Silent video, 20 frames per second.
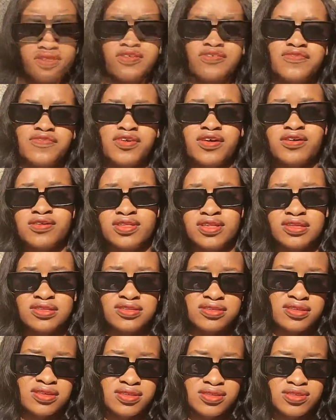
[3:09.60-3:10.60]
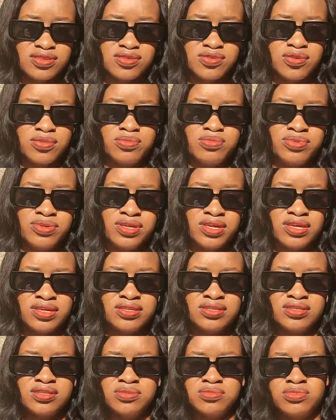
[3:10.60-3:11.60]
If you're authenticating your
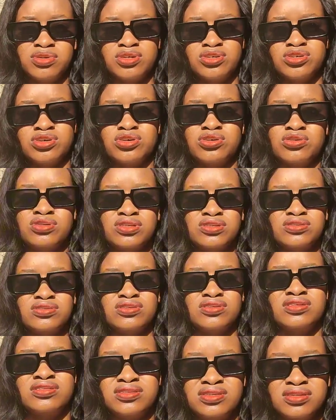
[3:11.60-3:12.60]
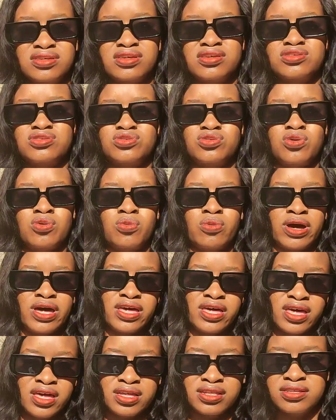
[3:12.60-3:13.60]
BSc, make sure you authenticate your
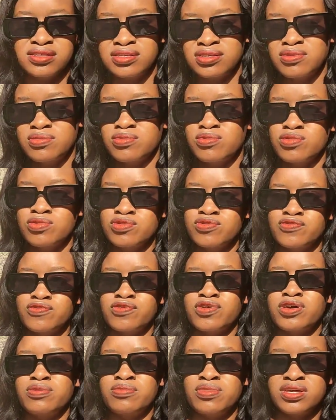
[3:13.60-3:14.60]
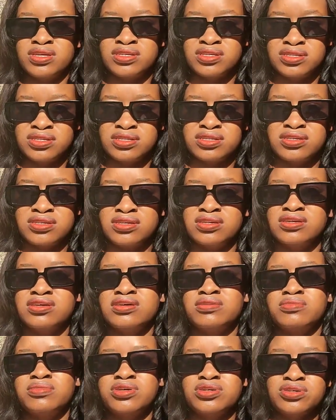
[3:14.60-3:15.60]
WAEC. The same goes for
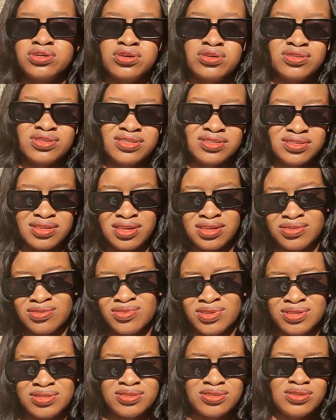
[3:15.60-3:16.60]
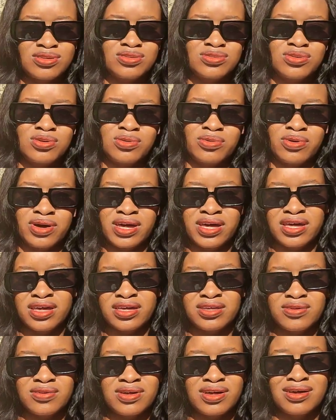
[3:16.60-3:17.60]
MSc. Make sure you authenticate your
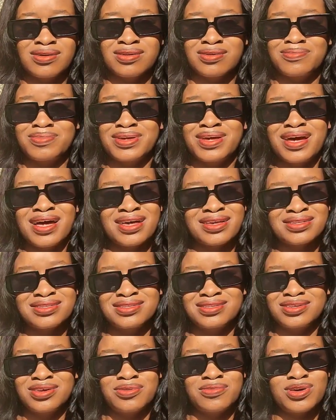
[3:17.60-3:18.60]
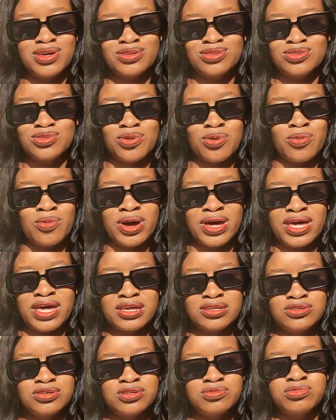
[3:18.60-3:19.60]
WAEC. You can be asked there, where is your
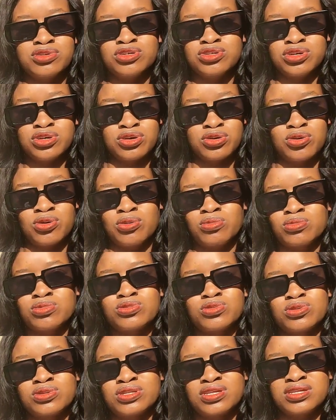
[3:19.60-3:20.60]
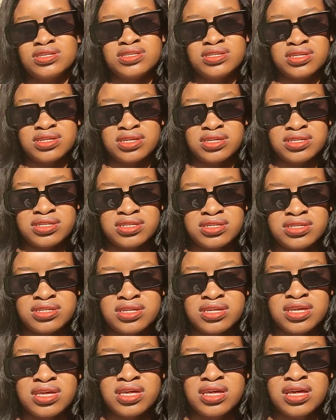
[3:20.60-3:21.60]
WAEC? Just make sure you come to authenticate
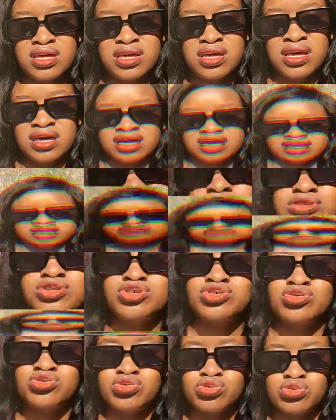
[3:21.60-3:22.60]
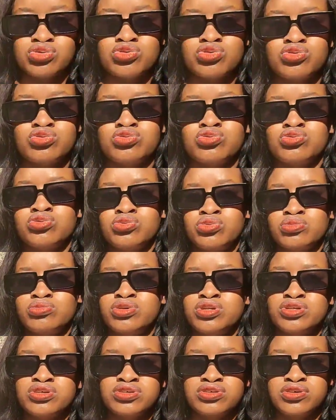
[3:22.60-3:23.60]
it. Now the route to
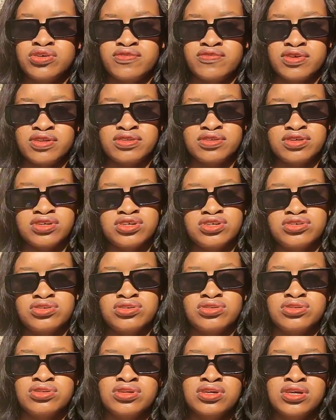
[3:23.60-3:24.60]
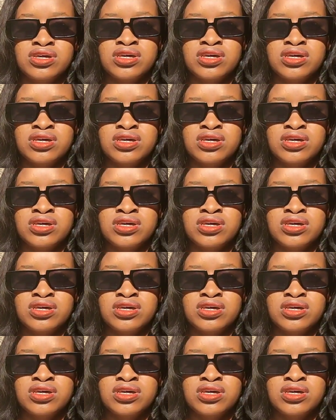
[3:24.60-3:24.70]
Ministry of Education.